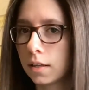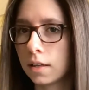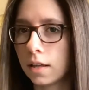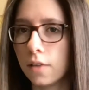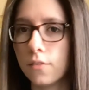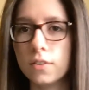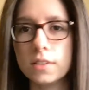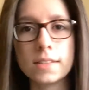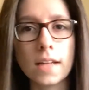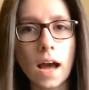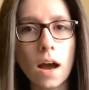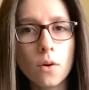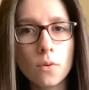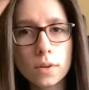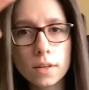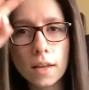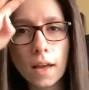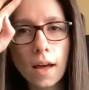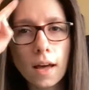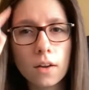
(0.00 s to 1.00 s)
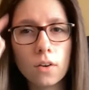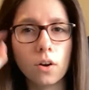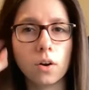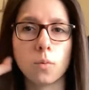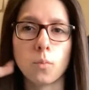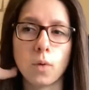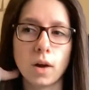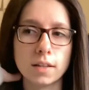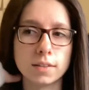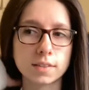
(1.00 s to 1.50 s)
if it's out yet
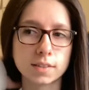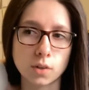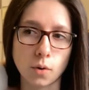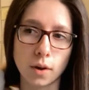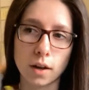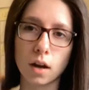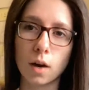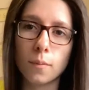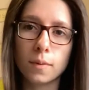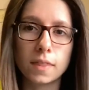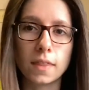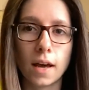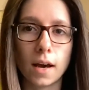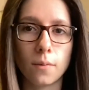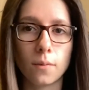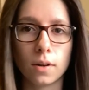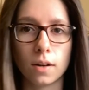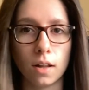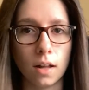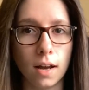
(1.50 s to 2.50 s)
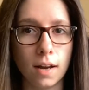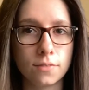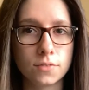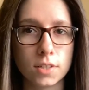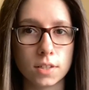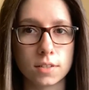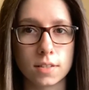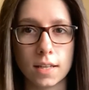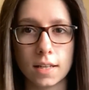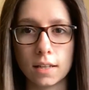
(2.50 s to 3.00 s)
or what's going on with that one. I'll have
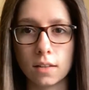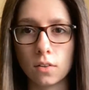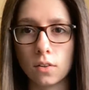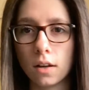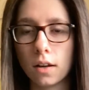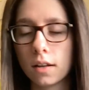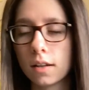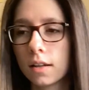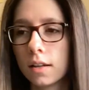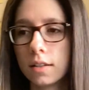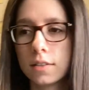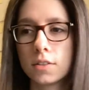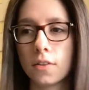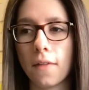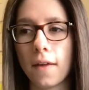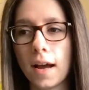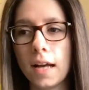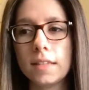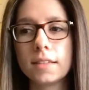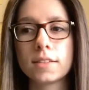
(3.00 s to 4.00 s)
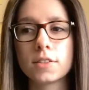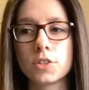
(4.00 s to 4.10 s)
to take a look. So that's